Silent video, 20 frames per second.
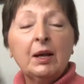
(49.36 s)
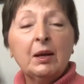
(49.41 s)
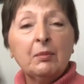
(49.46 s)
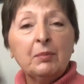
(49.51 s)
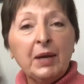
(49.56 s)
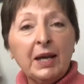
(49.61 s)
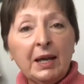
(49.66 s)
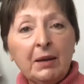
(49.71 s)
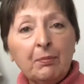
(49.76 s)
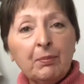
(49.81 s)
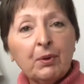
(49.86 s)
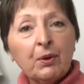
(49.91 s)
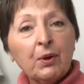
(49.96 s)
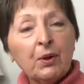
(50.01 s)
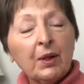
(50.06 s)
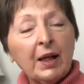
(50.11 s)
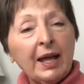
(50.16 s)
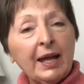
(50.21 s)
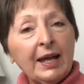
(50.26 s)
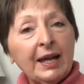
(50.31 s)

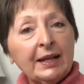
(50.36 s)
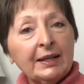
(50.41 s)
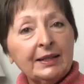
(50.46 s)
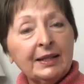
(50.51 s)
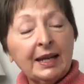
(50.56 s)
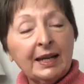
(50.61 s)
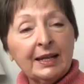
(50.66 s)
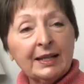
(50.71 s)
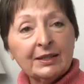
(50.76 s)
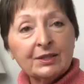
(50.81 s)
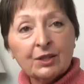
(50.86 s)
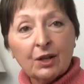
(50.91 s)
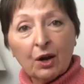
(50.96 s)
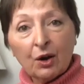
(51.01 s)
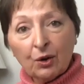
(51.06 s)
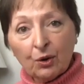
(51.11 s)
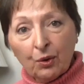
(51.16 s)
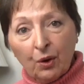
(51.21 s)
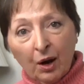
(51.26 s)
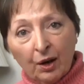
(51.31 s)
people, and it's
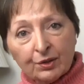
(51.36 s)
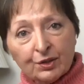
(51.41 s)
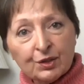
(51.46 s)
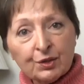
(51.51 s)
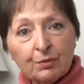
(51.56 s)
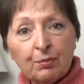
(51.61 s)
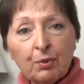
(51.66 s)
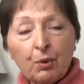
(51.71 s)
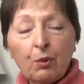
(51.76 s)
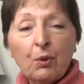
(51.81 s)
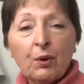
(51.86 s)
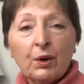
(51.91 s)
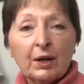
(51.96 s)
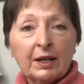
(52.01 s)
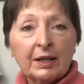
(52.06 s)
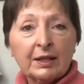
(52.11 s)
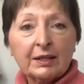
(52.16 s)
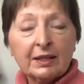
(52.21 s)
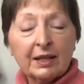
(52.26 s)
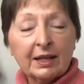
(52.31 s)
across the board.
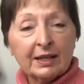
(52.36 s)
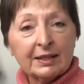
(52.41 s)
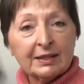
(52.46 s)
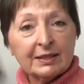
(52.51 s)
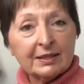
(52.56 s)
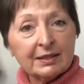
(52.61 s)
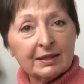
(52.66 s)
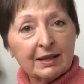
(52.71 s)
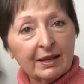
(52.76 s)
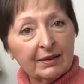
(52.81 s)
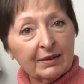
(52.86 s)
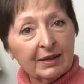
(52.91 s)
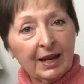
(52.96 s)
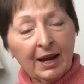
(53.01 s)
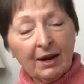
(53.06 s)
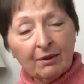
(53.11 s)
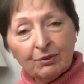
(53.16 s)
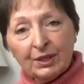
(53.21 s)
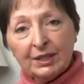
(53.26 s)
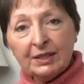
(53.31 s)
It's
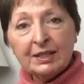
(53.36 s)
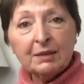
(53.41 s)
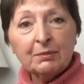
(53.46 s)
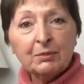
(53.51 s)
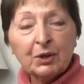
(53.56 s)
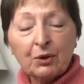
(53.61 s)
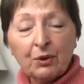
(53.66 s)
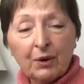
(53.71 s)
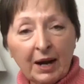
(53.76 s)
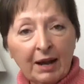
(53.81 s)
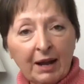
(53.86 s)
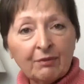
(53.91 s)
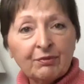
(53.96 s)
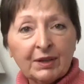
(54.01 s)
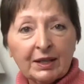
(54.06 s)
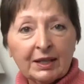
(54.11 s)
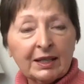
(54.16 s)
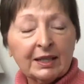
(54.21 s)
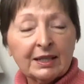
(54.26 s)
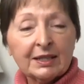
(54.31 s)
every
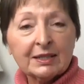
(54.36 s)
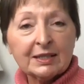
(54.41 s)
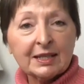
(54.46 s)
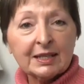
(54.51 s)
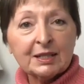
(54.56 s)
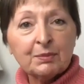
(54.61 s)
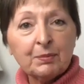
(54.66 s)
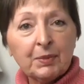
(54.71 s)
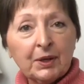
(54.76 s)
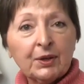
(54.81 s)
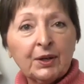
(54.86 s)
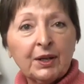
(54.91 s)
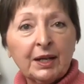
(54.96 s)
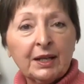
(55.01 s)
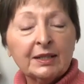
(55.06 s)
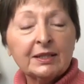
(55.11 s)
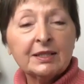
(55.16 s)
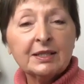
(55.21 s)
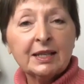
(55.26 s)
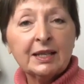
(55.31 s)
demographic is
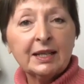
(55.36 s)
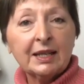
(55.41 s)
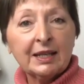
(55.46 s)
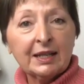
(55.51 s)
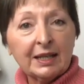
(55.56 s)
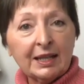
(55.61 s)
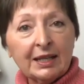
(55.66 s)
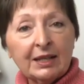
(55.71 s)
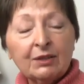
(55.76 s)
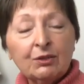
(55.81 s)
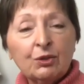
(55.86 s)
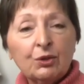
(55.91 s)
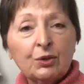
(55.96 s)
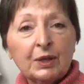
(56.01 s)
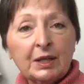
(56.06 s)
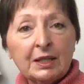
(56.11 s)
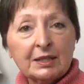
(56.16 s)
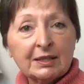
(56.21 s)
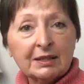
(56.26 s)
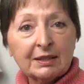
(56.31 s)
experiencing an
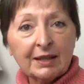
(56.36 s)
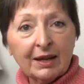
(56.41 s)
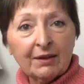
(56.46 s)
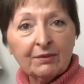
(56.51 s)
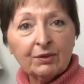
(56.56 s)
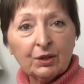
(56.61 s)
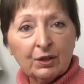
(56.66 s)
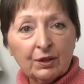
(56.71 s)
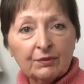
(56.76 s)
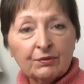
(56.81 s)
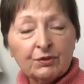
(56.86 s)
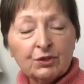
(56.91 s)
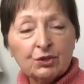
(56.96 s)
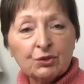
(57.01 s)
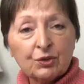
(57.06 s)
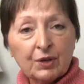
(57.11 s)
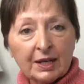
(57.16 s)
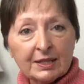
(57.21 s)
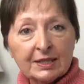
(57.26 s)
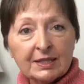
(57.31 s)
increased level of
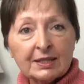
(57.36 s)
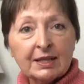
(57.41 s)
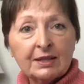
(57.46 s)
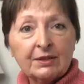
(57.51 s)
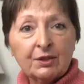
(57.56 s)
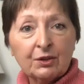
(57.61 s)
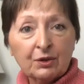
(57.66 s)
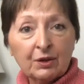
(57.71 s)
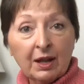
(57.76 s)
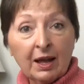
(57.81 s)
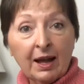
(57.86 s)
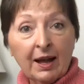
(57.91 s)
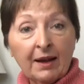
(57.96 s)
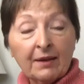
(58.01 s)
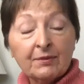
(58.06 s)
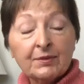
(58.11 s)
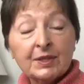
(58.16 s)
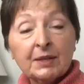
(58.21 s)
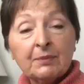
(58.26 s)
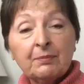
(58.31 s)
stress in their
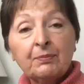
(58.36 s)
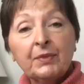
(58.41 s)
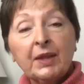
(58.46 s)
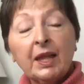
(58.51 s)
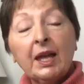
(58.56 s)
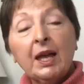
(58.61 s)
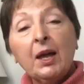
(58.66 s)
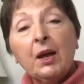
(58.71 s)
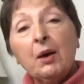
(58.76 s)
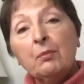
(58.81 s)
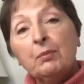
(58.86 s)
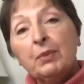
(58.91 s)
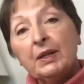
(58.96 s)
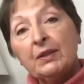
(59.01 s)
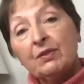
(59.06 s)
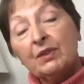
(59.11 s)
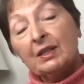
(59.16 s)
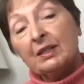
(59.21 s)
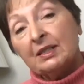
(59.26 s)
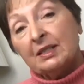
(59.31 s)
lives. But
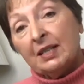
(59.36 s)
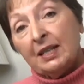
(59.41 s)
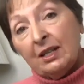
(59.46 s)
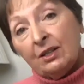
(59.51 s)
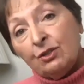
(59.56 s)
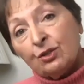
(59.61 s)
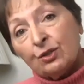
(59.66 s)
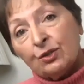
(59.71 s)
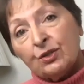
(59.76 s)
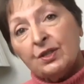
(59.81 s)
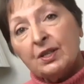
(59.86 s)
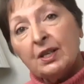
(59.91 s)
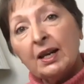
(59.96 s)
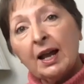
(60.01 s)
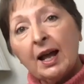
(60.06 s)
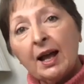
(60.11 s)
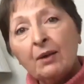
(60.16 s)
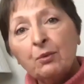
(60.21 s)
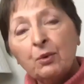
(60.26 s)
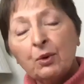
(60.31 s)
the teachers that
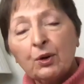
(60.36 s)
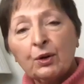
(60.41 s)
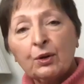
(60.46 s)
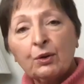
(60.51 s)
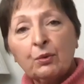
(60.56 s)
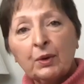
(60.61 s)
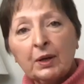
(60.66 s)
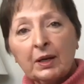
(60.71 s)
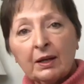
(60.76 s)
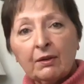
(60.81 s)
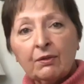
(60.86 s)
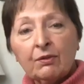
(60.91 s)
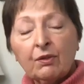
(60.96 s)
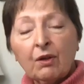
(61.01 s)
I work with